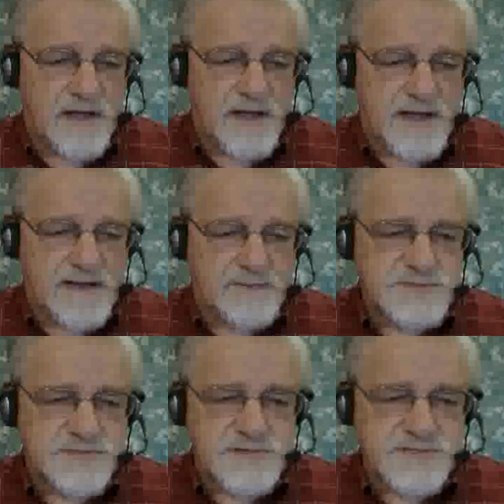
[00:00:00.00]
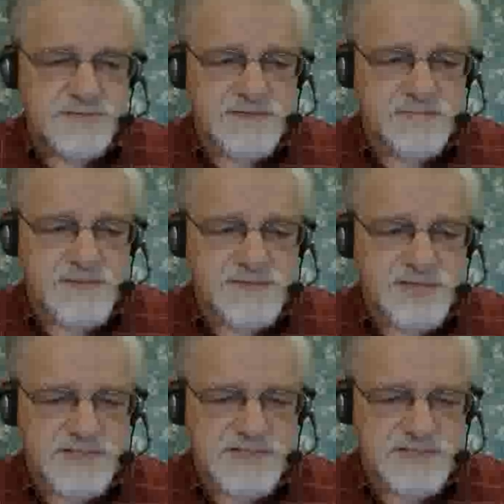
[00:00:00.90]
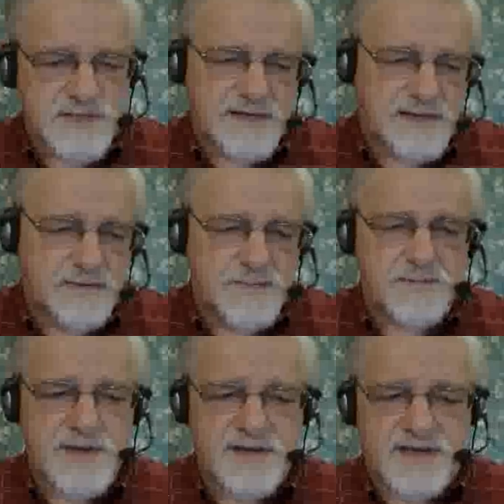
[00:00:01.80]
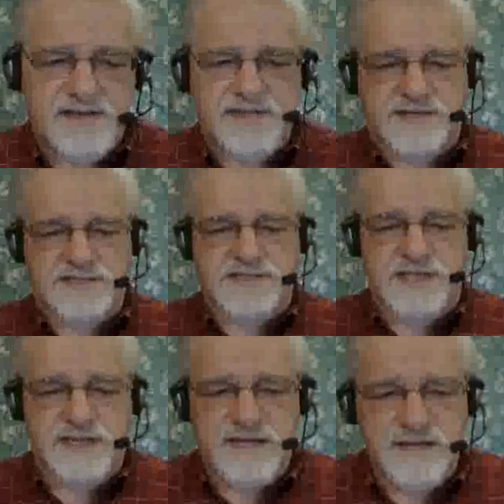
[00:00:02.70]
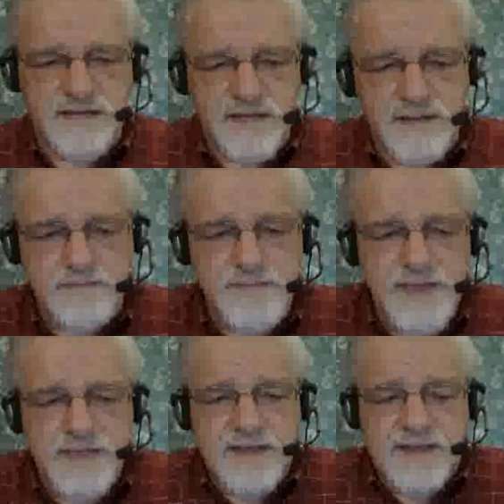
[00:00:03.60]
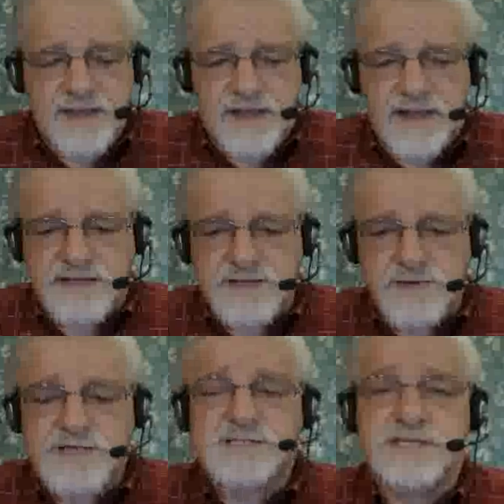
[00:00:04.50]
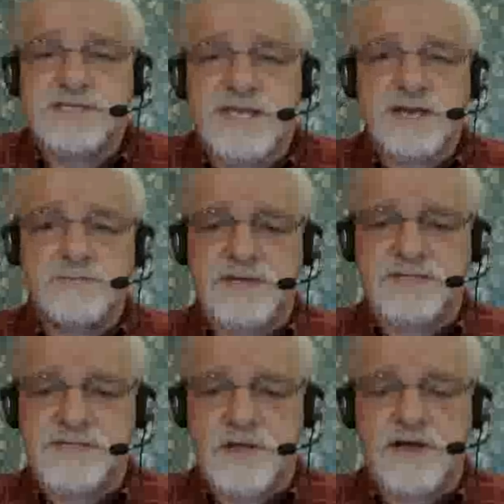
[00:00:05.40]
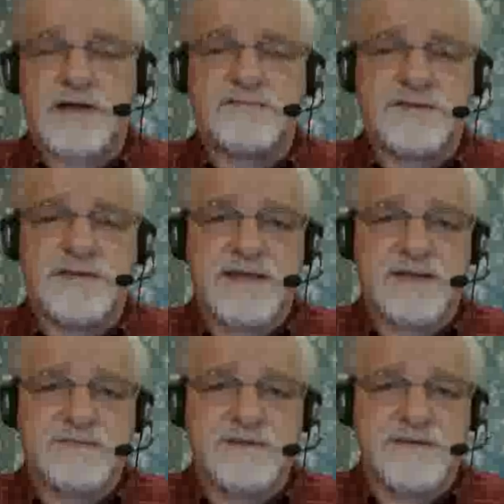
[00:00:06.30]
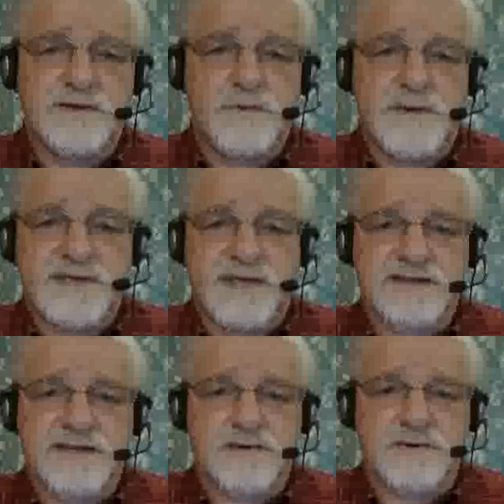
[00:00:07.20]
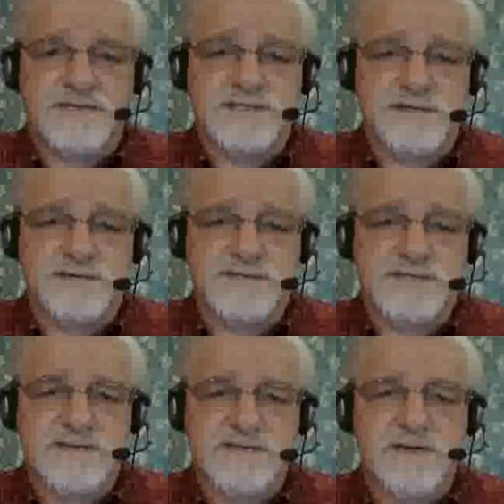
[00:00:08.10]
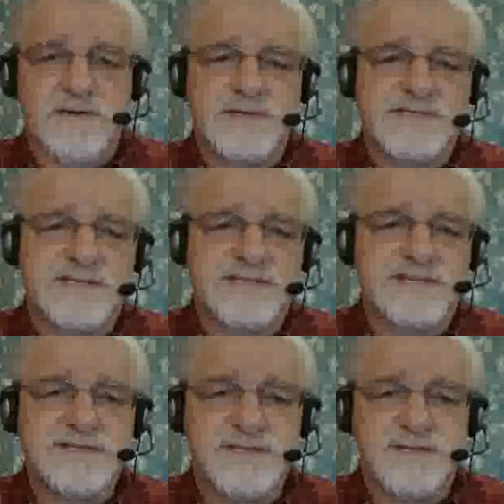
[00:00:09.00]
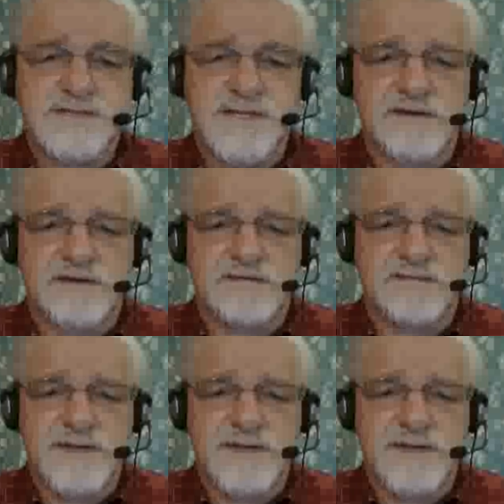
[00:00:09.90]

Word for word: I was also going to mention a little bit about ethics. And um, uh, Unix sysadmins often have to deal with ethical issues. There's always these issues of